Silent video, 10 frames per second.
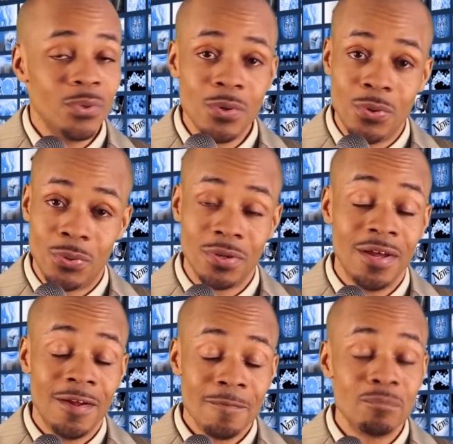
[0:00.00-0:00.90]
Whew,
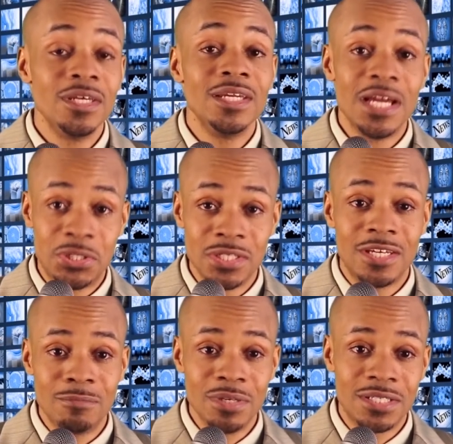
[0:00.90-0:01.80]
mediation
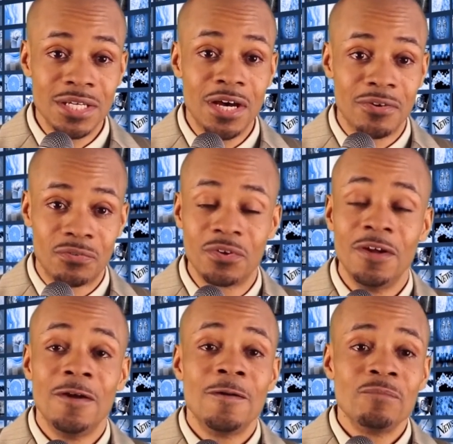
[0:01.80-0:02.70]
can be tough.
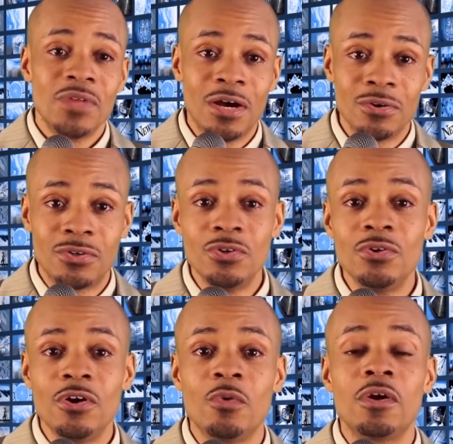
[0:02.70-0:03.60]
Now,
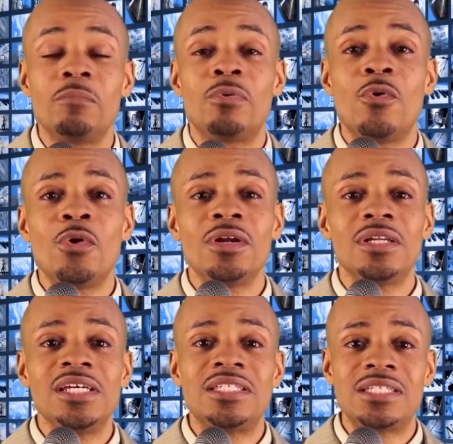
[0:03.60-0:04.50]
Google
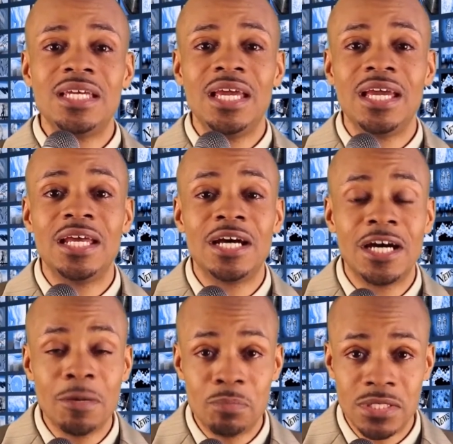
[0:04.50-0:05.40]
reportedly seeing an
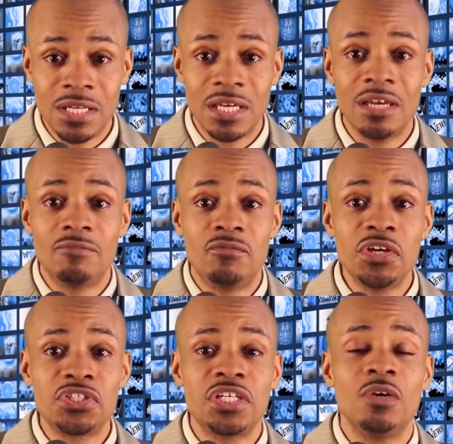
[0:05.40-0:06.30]
uptick in
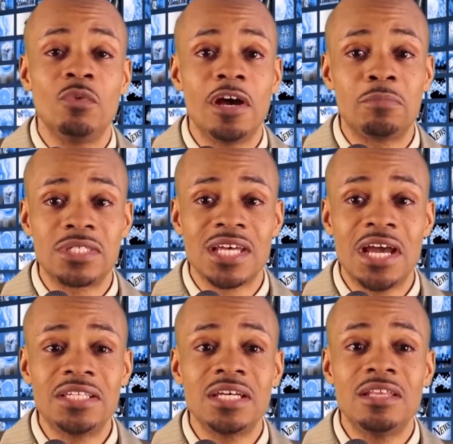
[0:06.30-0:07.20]
phishing
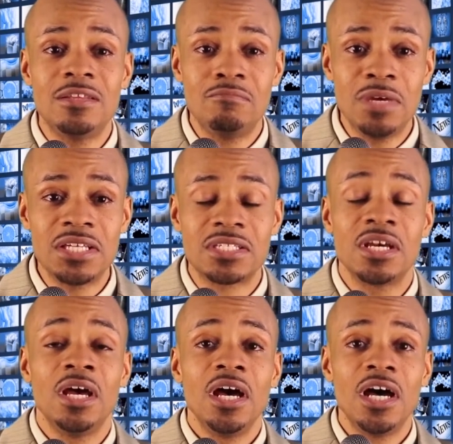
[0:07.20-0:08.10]
websites in the
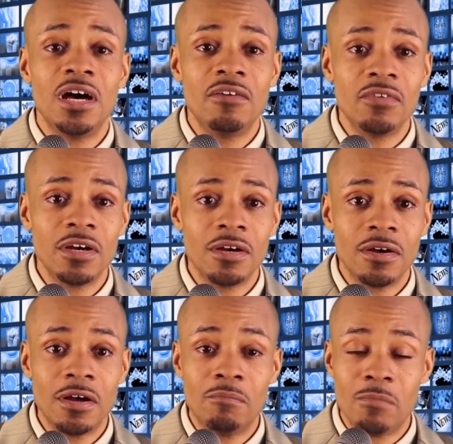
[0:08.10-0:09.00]
midst of
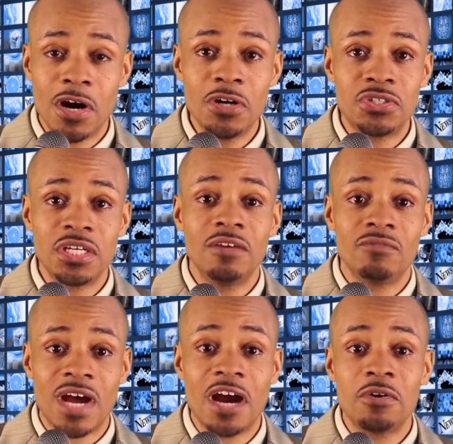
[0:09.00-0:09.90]
uh, emerging
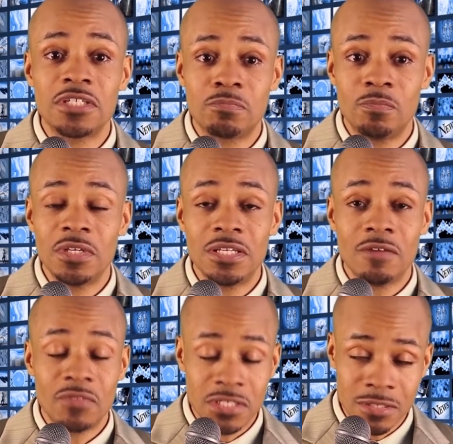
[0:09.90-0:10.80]
virus
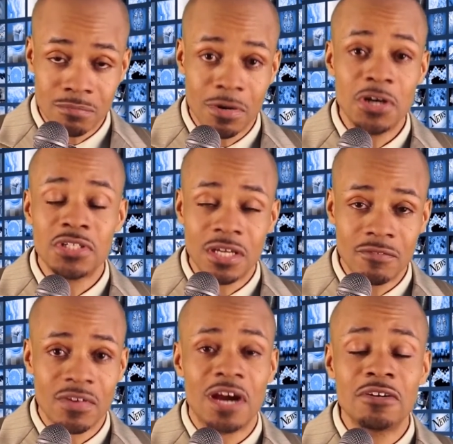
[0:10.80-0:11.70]
of this emerging
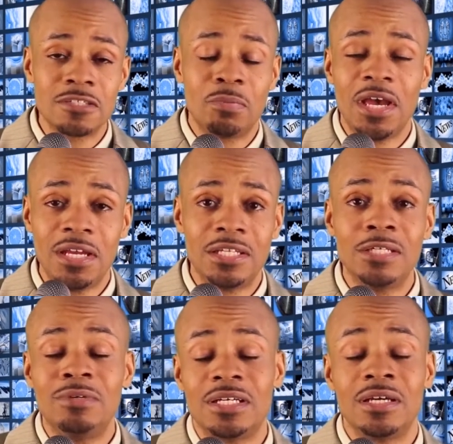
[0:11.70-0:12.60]
virus
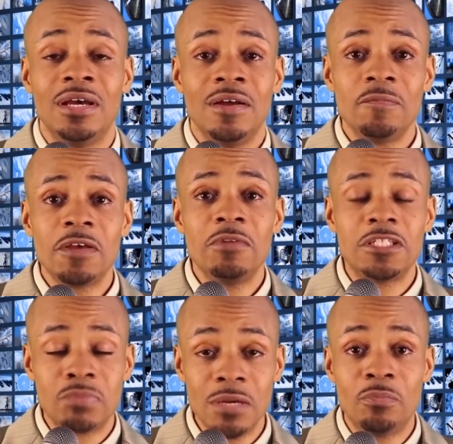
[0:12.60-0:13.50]
pandemic. That
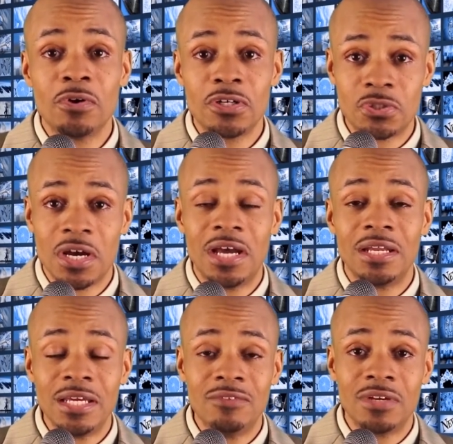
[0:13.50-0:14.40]
means people are trying
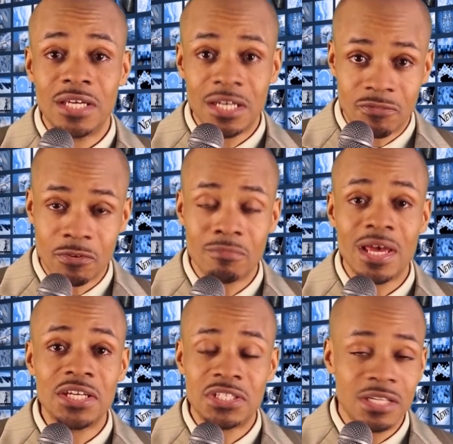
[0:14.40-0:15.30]
to even get
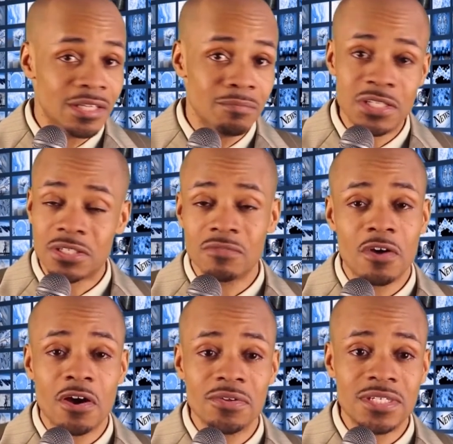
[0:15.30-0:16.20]
information in the midst of
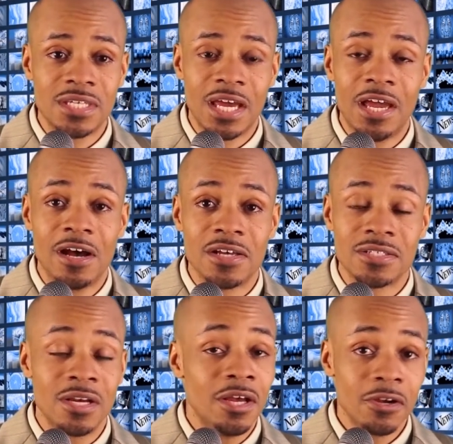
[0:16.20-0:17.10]
all this
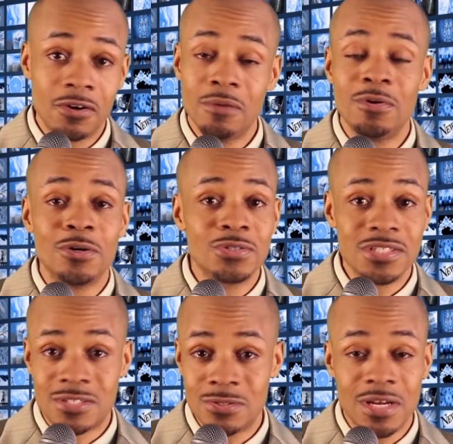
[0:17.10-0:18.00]
chaos. Criminals
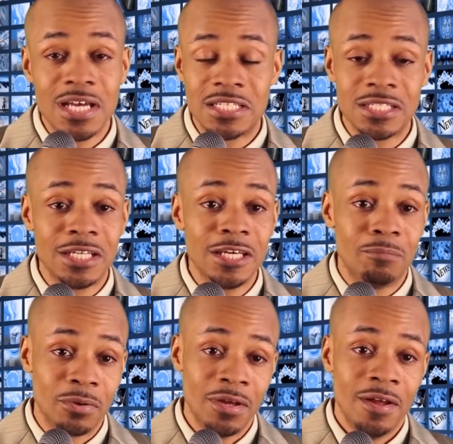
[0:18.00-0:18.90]
just do not sleep.